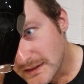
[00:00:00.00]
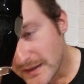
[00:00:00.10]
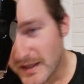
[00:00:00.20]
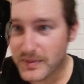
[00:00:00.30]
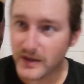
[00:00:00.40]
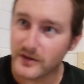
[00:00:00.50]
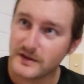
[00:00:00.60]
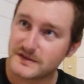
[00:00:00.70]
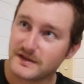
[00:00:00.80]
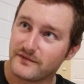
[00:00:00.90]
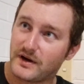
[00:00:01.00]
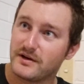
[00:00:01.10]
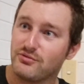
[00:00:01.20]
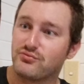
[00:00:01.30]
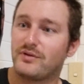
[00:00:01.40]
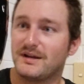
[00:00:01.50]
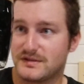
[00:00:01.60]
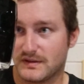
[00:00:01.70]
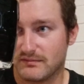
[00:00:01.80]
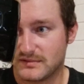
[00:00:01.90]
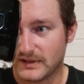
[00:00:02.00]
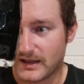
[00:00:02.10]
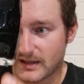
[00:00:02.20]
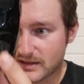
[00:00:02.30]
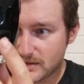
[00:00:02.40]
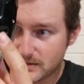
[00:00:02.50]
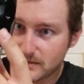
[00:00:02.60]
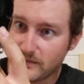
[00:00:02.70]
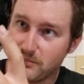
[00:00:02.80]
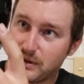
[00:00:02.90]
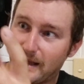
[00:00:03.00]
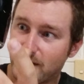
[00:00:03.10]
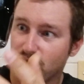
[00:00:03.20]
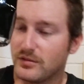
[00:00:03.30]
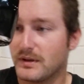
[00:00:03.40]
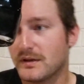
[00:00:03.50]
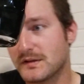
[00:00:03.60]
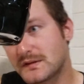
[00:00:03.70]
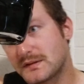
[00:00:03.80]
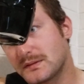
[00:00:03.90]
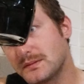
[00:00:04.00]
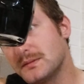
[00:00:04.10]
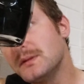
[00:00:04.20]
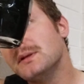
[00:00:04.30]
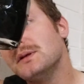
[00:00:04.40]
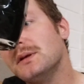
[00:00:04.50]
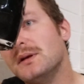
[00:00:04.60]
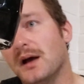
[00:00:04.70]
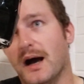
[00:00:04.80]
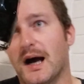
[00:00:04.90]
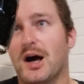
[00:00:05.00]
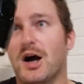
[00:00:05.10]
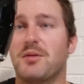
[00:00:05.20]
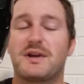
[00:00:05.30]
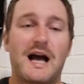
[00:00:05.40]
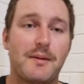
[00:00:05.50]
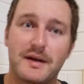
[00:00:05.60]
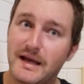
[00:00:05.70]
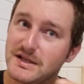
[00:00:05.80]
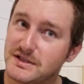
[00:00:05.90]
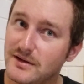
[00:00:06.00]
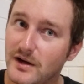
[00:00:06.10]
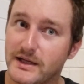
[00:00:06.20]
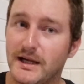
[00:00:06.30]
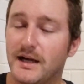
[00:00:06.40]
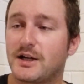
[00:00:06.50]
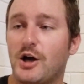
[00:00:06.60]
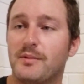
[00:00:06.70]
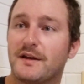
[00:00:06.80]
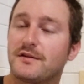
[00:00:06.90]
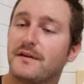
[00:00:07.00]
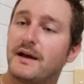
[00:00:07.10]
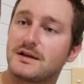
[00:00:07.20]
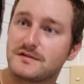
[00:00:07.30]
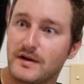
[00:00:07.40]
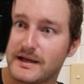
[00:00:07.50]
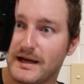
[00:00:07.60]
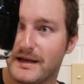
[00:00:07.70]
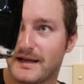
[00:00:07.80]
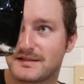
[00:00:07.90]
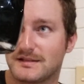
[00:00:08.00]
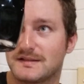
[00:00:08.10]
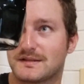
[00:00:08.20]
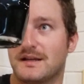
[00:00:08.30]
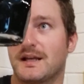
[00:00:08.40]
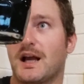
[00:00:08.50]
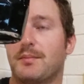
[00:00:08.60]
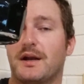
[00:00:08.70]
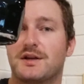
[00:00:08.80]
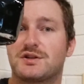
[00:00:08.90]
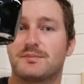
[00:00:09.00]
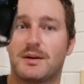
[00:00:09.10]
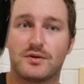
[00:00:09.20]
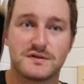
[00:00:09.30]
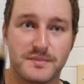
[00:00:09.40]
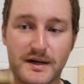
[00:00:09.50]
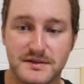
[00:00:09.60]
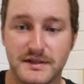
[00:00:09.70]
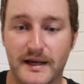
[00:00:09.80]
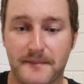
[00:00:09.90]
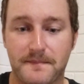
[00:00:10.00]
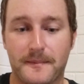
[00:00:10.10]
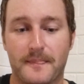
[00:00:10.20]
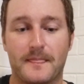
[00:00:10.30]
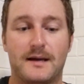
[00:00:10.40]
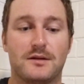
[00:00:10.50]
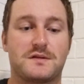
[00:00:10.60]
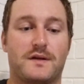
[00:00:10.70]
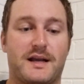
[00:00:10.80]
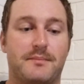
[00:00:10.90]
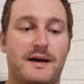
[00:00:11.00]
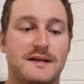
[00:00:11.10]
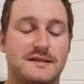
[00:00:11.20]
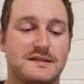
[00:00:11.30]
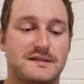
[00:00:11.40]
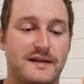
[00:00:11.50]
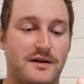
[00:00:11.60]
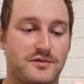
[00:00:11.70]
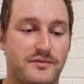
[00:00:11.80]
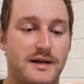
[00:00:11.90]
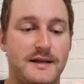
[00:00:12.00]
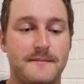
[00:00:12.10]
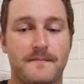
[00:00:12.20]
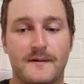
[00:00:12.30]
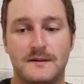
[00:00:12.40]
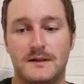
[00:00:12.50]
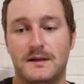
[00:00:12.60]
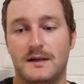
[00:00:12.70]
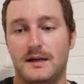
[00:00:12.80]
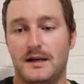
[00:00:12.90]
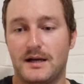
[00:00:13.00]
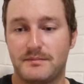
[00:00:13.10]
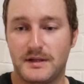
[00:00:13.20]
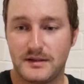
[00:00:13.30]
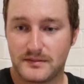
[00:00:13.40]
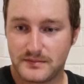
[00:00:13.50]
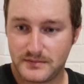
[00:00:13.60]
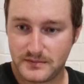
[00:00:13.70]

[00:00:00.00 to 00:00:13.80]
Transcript: The appearance, very rich, dark, black almost. Carbonation, I can't comment on that because I can't actually see any carbonation bubbles. But yeah, looks like an amazing stout already. Yeah.